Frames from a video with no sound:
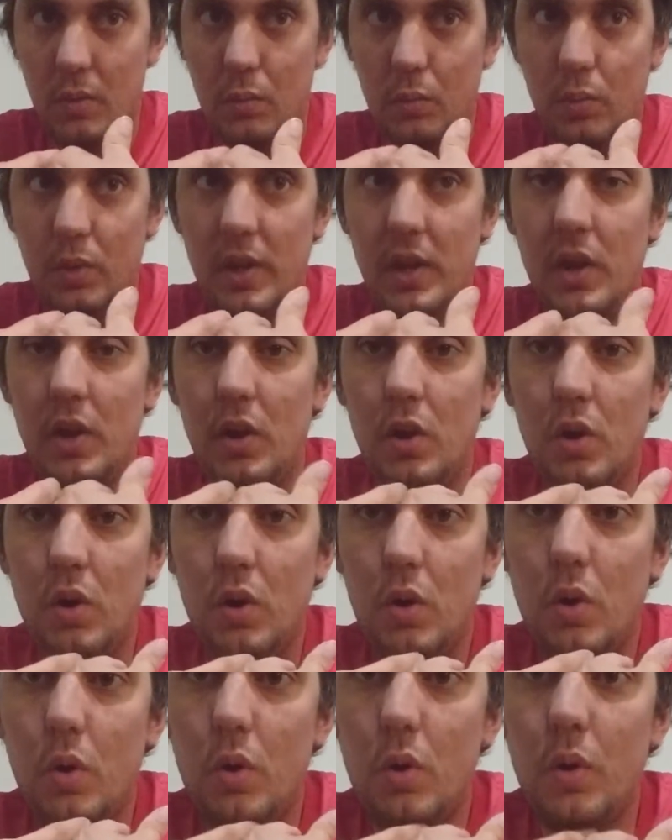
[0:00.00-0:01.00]

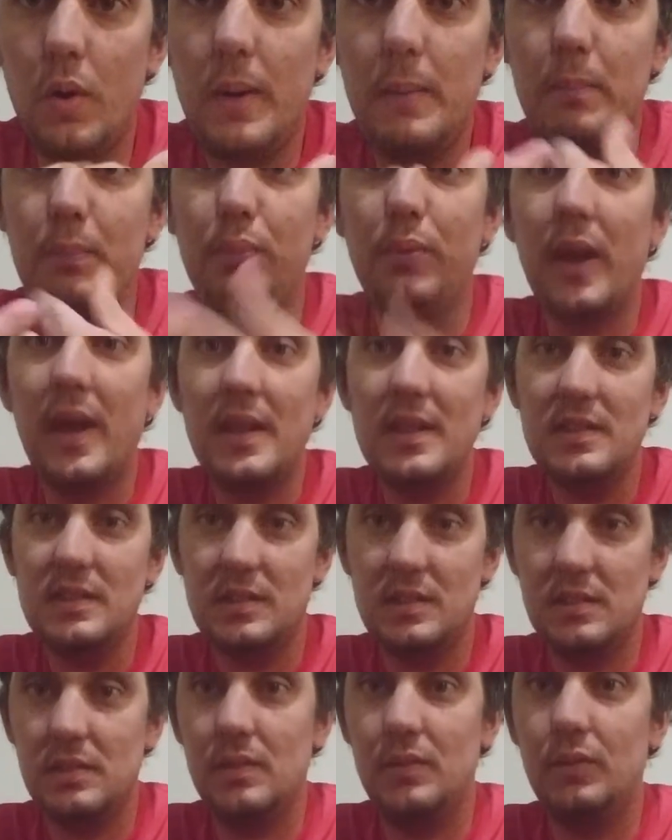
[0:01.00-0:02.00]
will
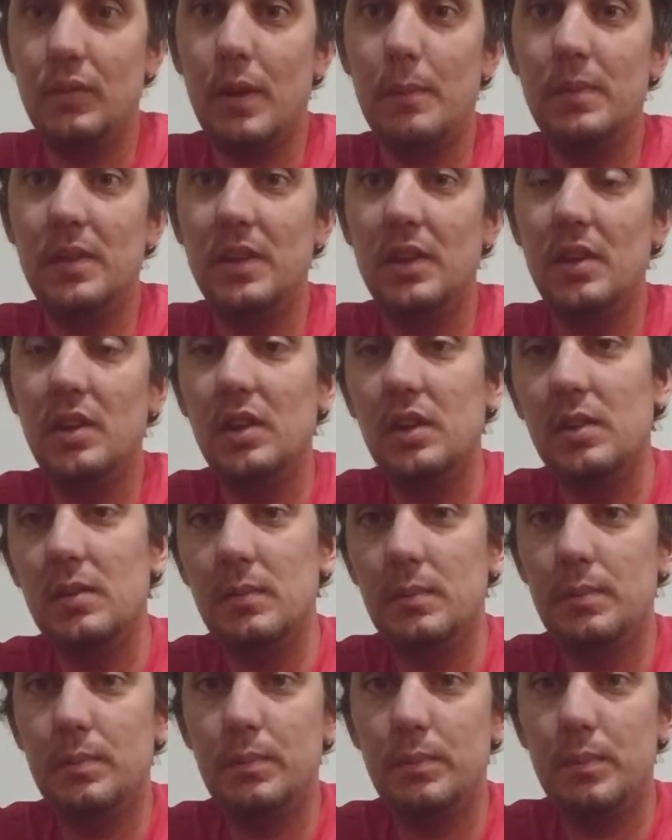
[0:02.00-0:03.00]
embrace rugby union,
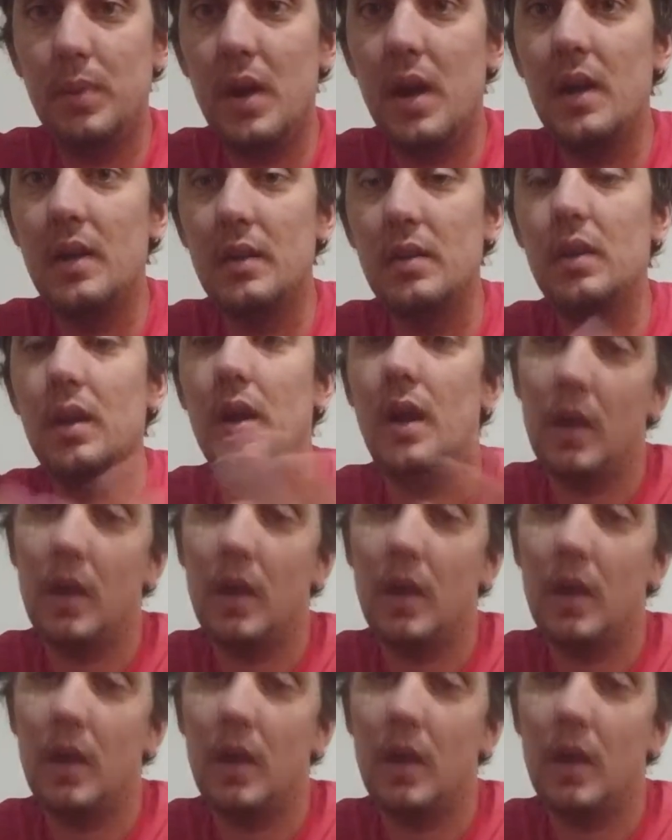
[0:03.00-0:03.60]
but